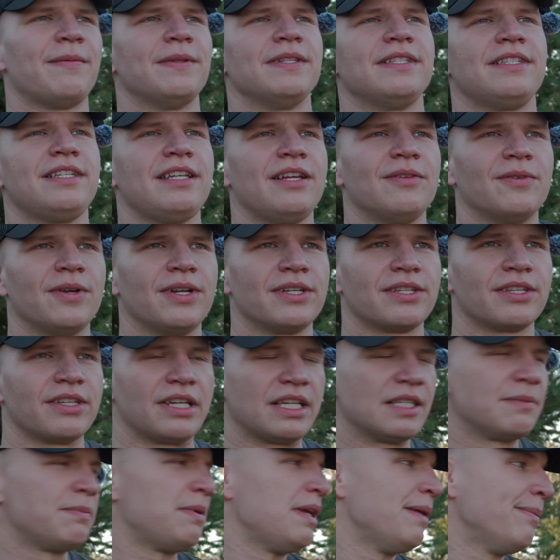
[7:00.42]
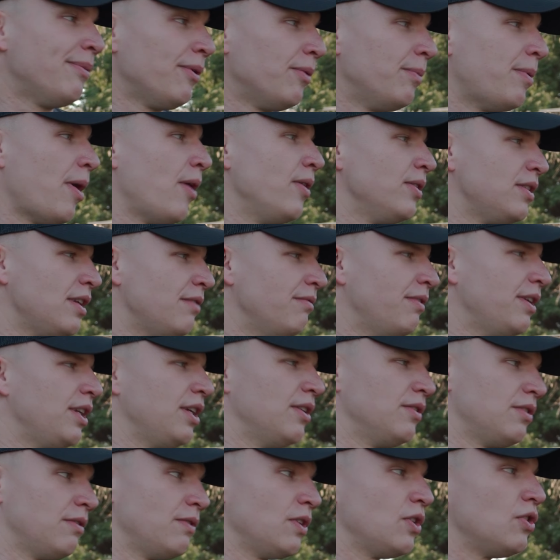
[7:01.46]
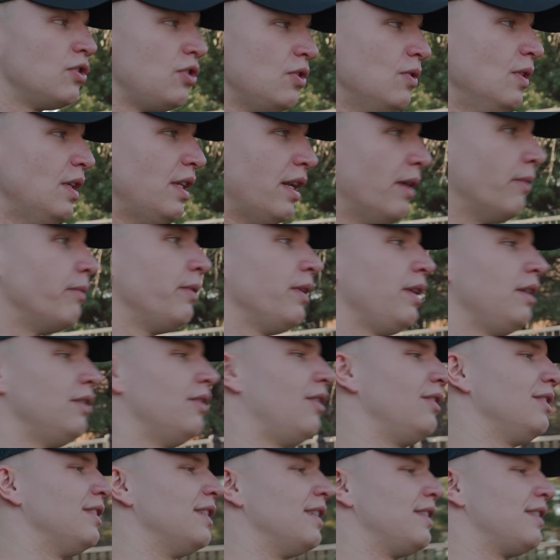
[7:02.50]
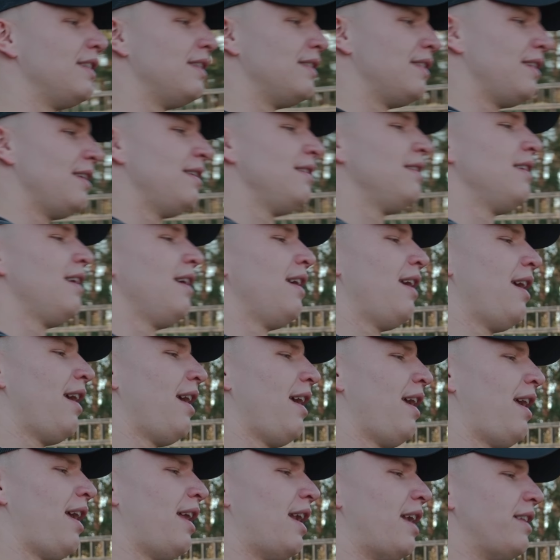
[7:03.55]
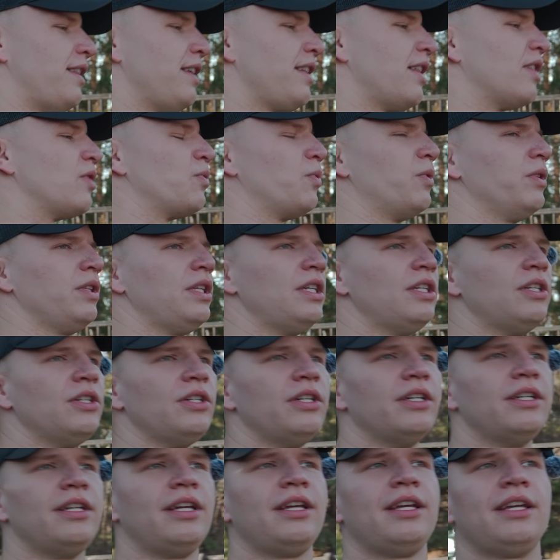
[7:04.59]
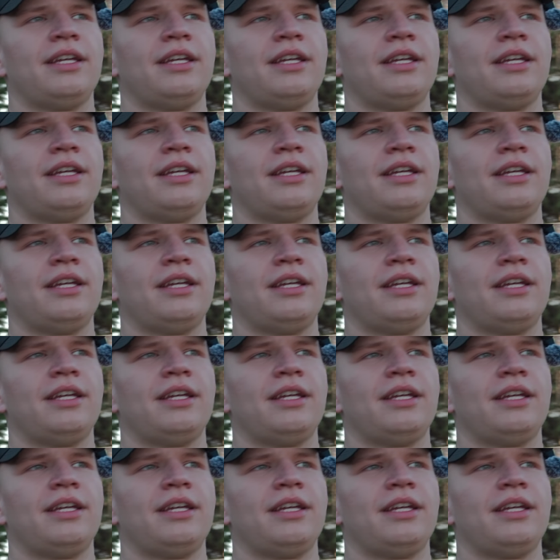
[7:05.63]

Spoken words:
been seeing recently is people posting videos of just shooting at really long distances. And I think that's really good